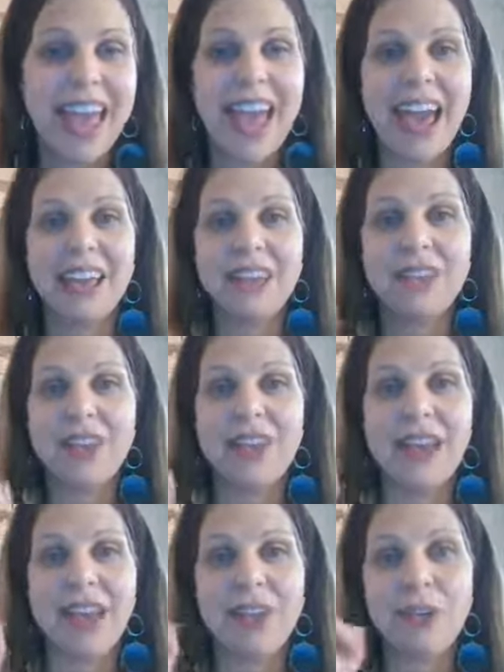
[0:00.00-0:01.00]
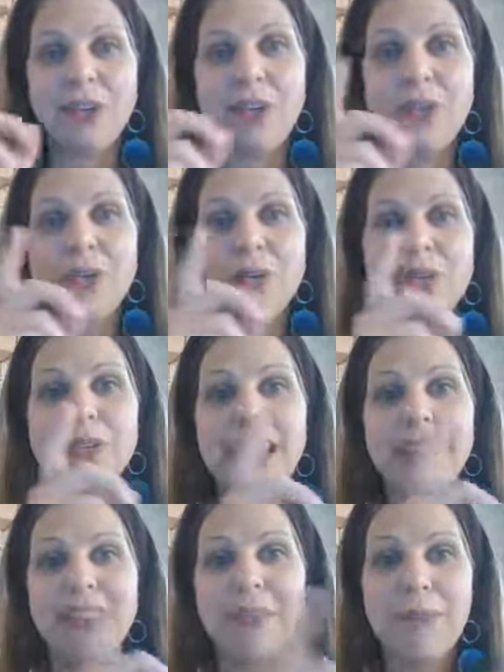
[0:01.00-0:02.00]
and you
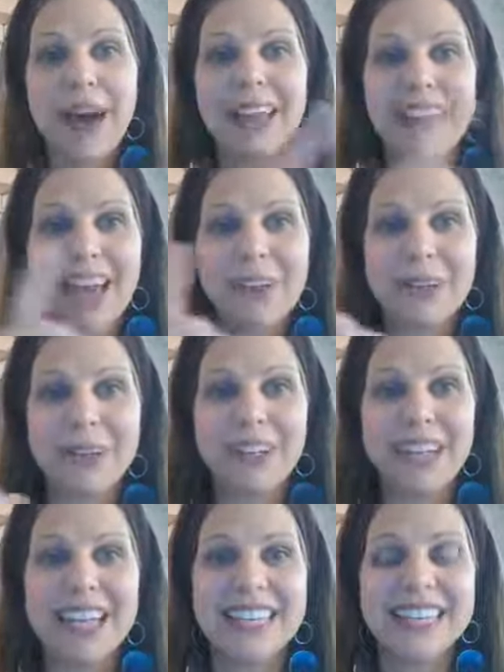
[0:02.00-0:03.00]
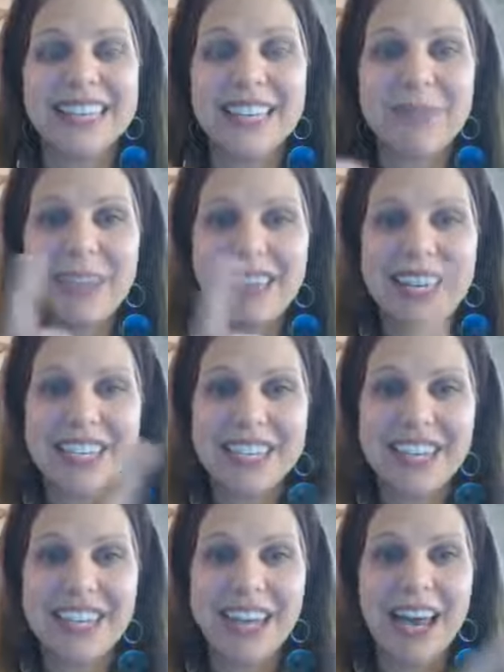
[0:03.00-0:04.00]
use the bilateral
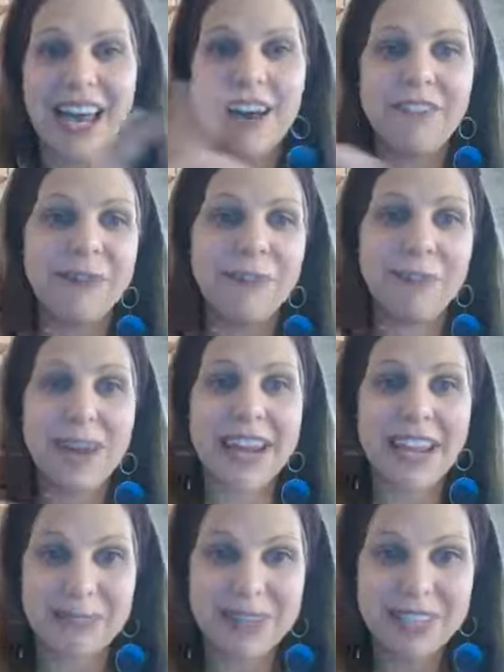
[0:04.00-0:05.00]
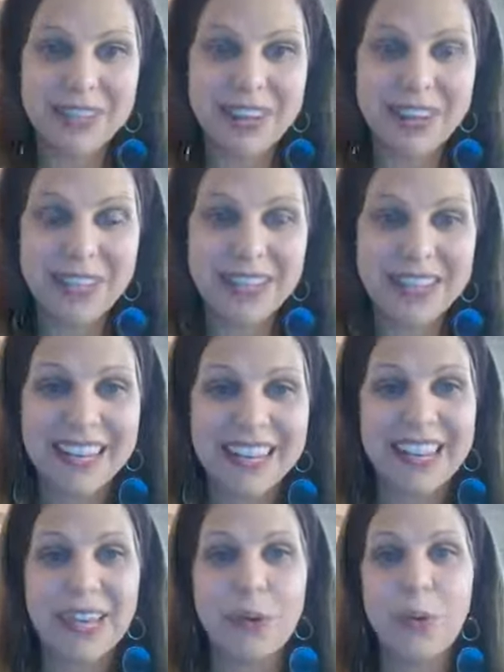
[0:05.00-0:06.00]
stimulation of the brain hemispheres
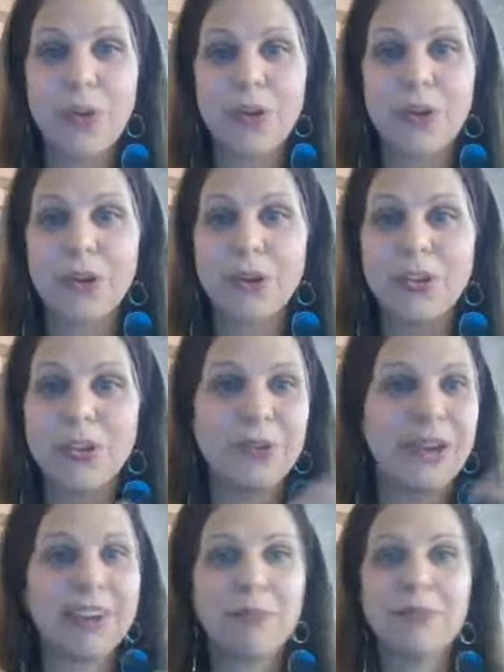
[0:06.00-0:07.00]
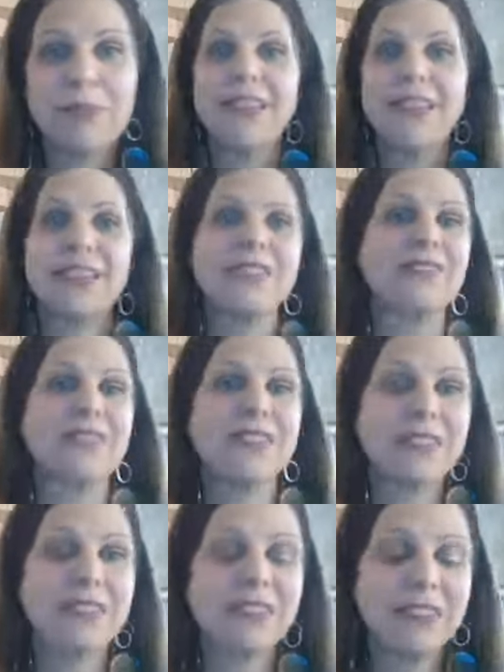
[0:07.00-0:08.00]
in order to kind of bring in this
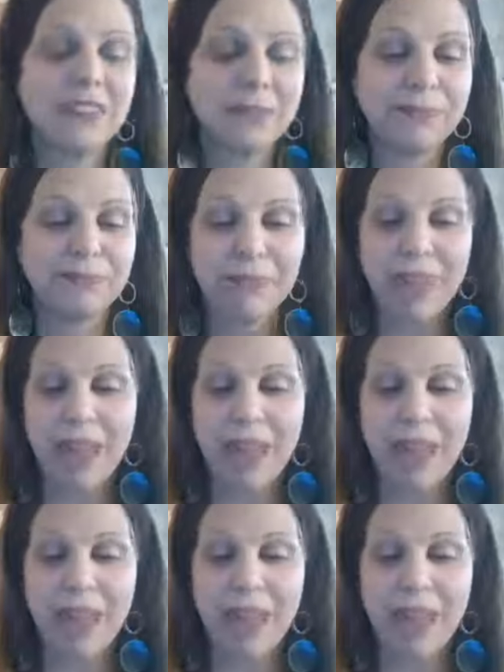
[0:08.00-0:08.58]
physical